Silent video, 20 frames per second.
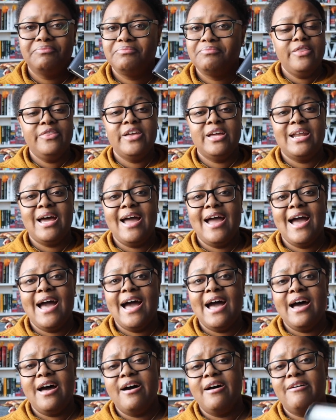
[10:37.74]
Then I
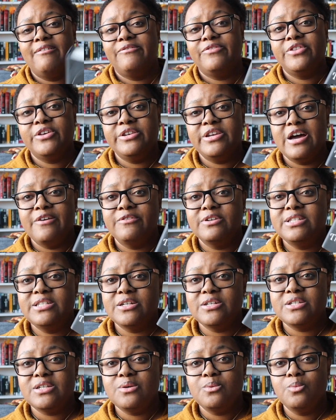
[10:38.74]
have The Never
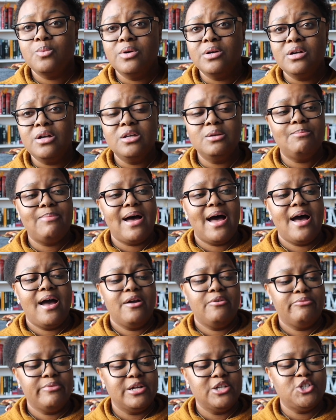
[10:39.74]
Tilting World by
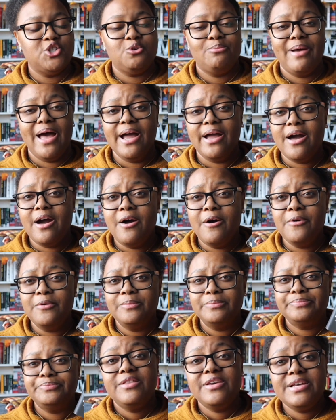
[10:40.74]
Ren Chupeco,
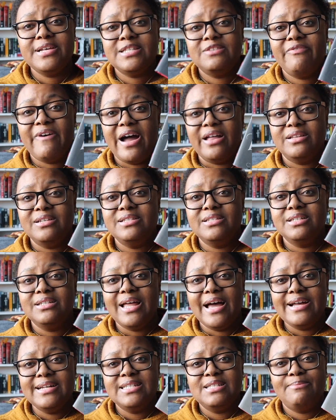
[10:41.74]
These Violent
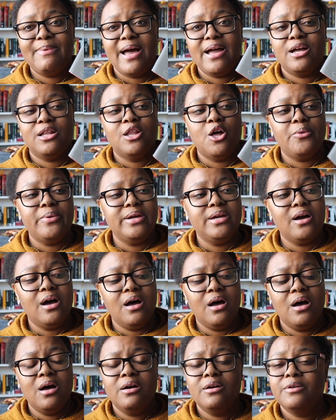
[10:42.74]
Delights by Chloe
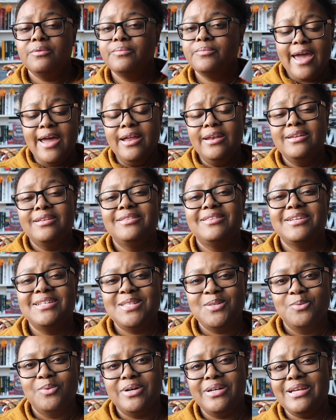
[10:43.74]
Gong, and
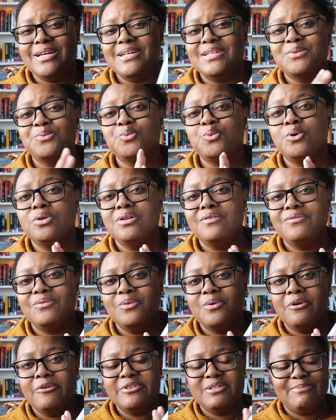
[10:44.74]
this one is Rule of
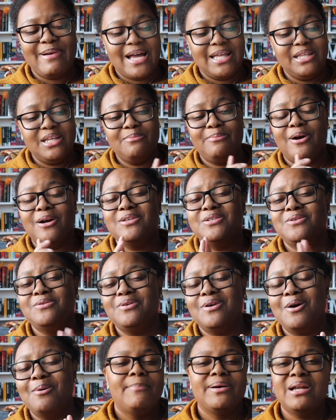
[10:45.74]
Wolves by Leigh
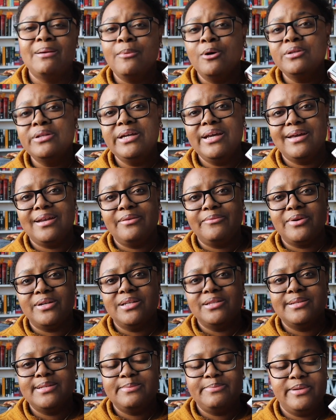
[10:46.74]
Bardugo, but I'm only getting rid
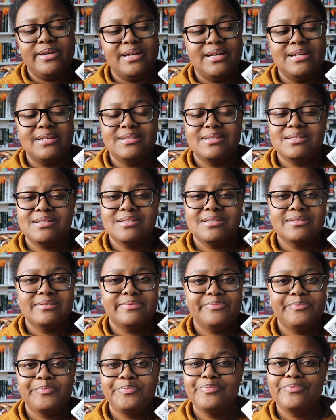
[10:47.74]
of this because
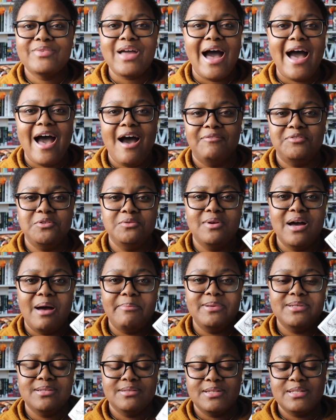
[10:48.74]
I have 2
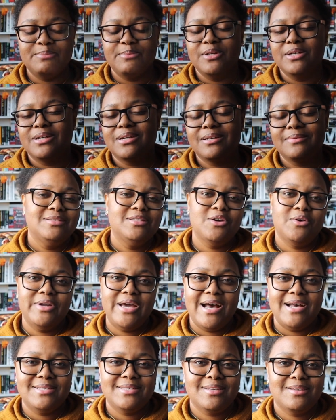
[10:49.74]
copies of this book. Don't
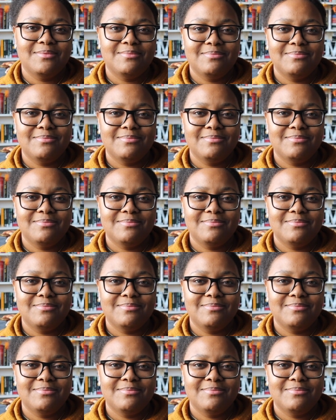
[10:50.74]
ask.